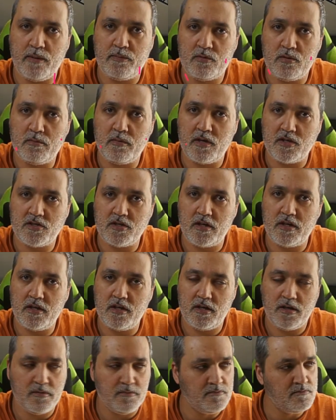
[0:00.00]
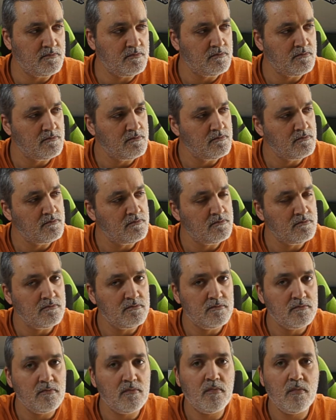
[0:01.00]
to my channel
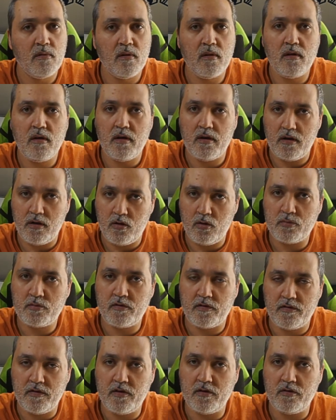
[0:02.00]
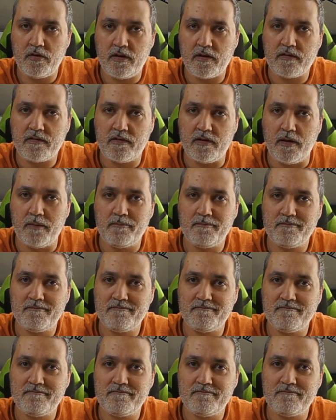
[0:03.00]
and I hope to see you next time
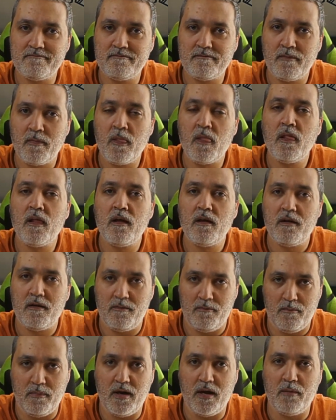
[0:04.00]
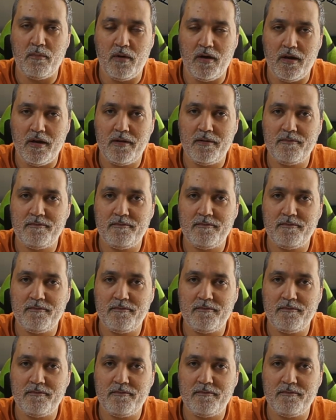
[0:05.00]
bye bye